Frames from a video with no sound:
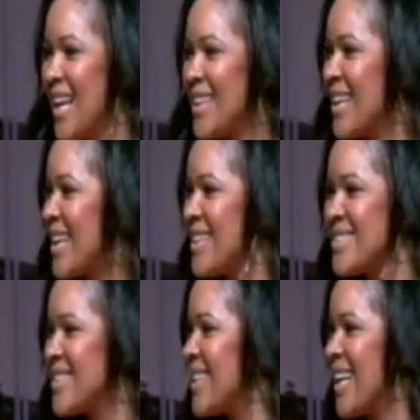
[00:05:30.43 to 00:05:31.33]
Look, here's
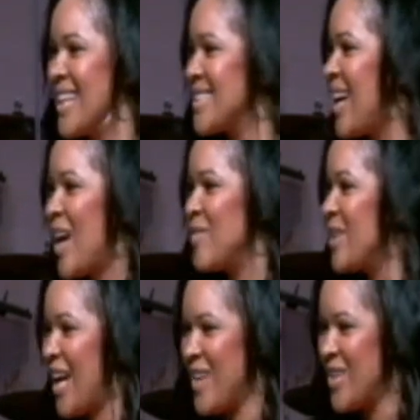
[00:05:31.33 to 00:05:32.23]
the thing, is
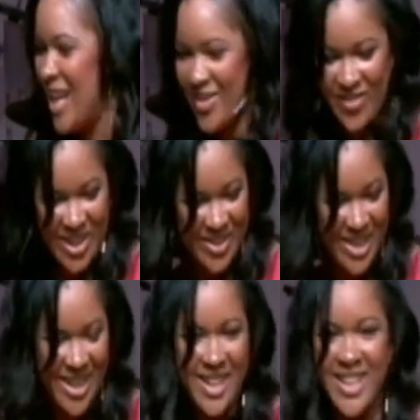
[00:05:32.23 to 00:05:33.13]
I'm not a
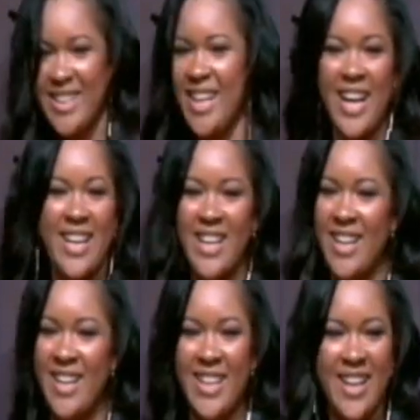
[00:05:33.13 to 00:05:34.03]
feel-good kind
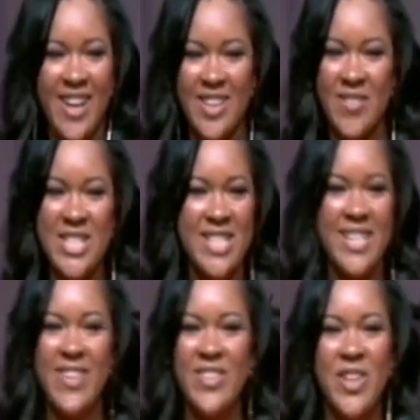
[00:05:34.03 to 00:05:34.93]
of, you know, let me
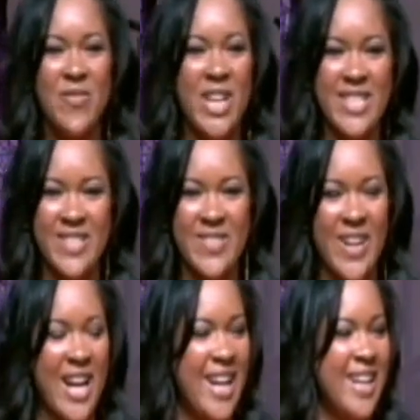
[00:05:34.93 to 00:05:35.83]
just give you a message,
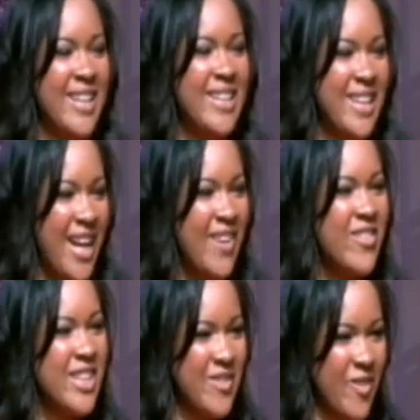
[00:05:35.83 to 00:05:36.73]
right? I
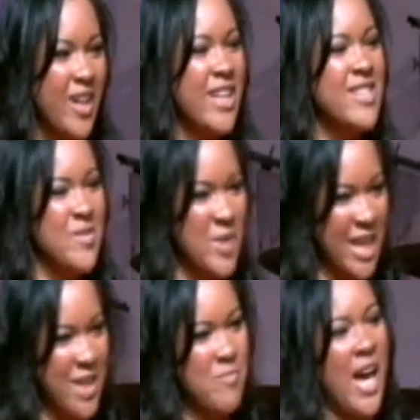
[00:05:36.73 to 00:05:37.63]
really want it to be
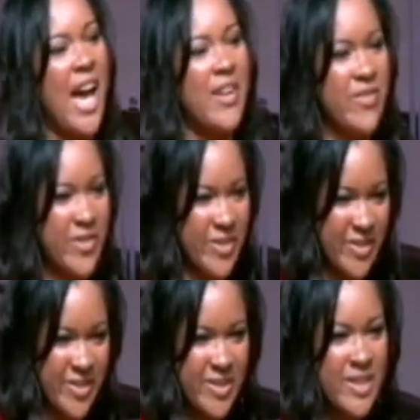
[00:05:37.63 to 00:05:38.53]
impactful.
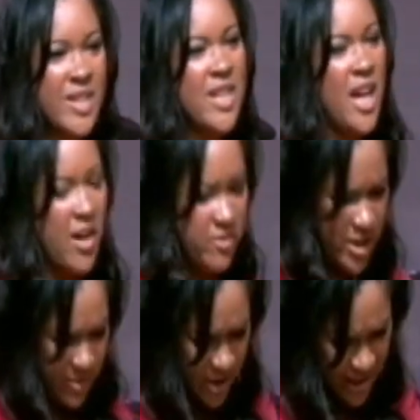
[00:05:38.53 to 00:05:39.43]
I
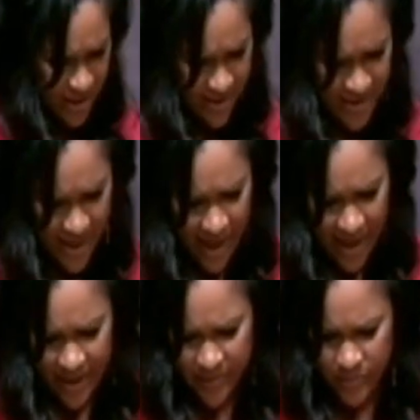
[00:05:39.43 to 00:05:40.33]
really want it to stay.